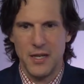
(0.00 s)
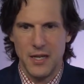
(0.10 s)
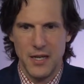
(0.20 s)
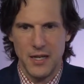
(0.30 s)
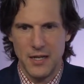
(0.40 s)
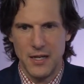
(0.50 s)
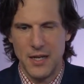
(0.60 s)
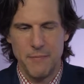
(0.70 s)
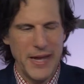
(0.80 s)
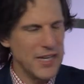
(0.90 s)

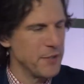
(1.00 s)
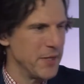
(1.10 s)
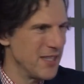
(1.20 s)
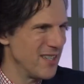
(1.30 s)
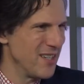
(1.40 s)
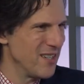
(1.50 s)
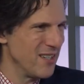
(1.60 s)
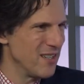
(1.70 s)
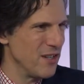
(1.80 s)
in management decisions.